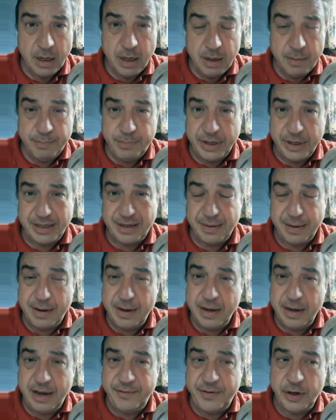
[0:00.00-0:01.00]
But
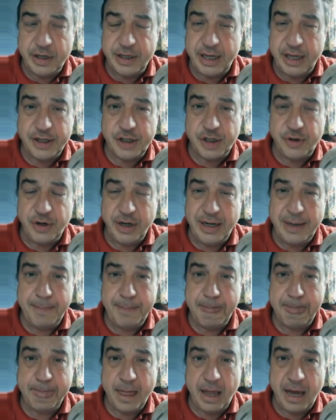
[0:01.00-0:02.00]
if you look at the history,
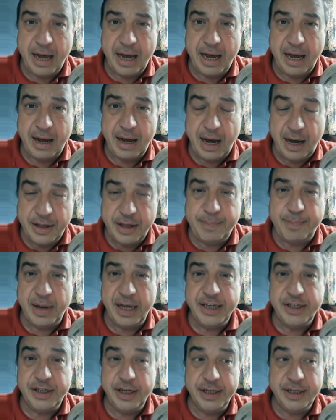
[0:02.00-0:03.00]
other
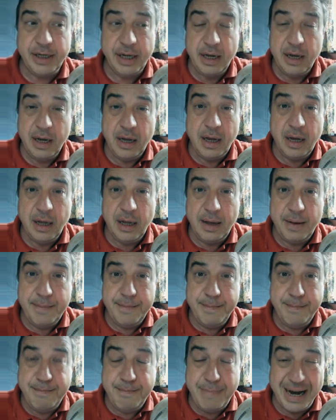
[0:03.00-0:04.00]
places,
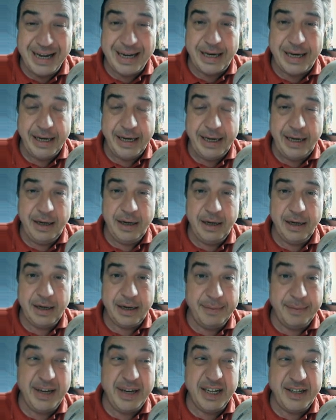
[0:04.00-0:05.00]
monkey
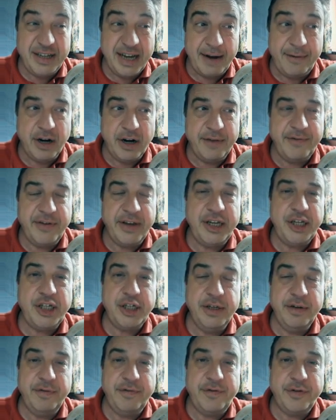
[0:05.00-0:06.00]
can be a
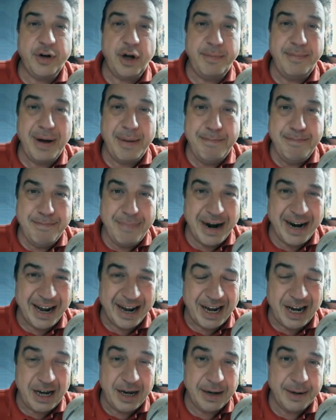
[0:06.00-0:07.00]
derivation from
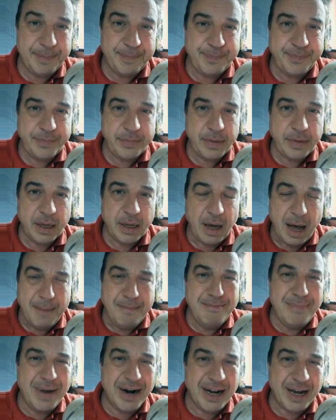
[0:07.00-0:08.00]
mynach. A
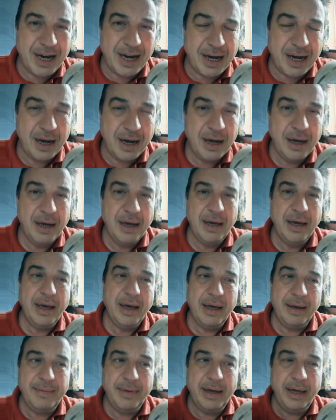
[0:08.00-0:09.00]
mynach
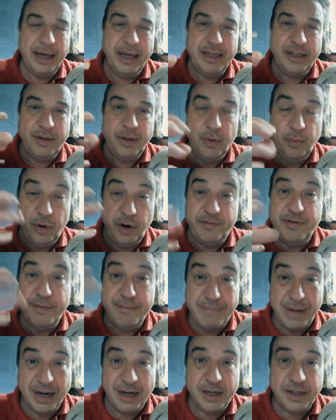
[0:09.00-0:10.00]
is the word for
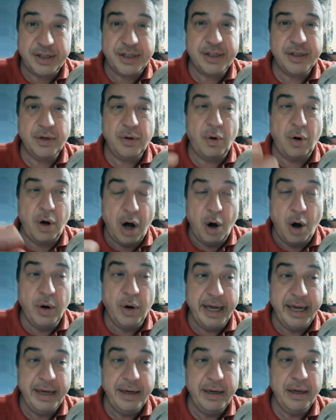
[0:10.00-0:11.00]
monks or
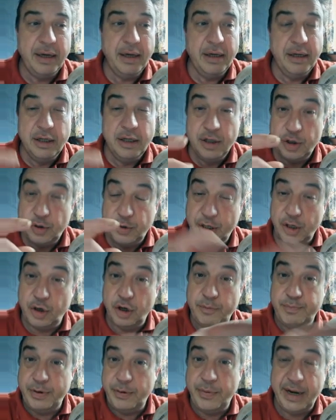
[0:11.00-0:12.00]
holy. So it
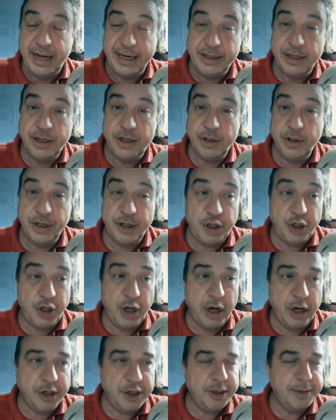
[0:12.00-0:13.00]
could be related to the
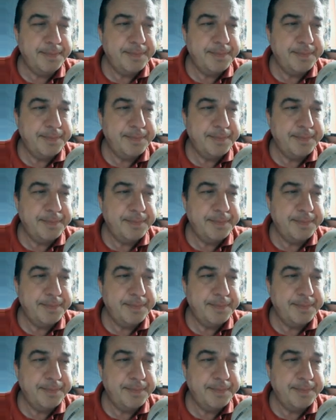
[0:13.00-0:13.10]
church.